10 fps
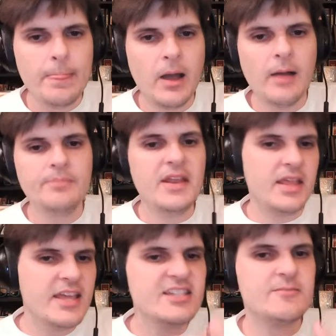Um, did
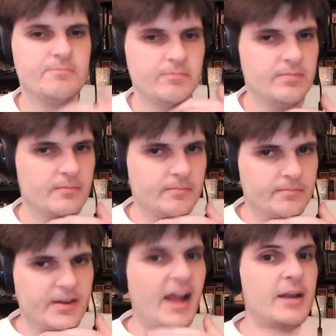his
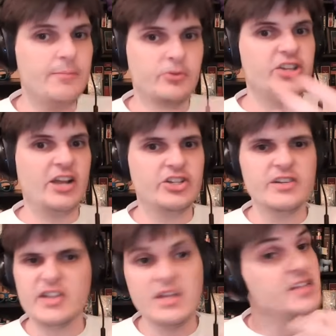kind of
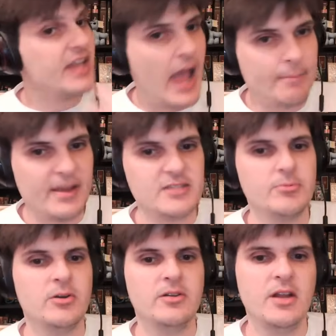projections, and he's a cap
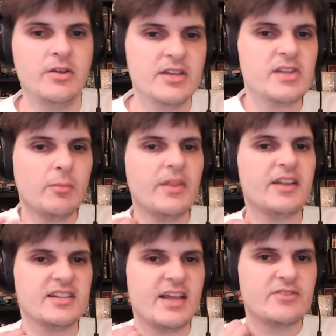expert. You know, he is someone that
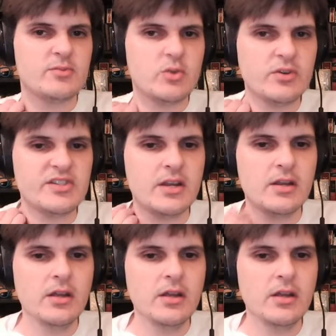does have some sourcing.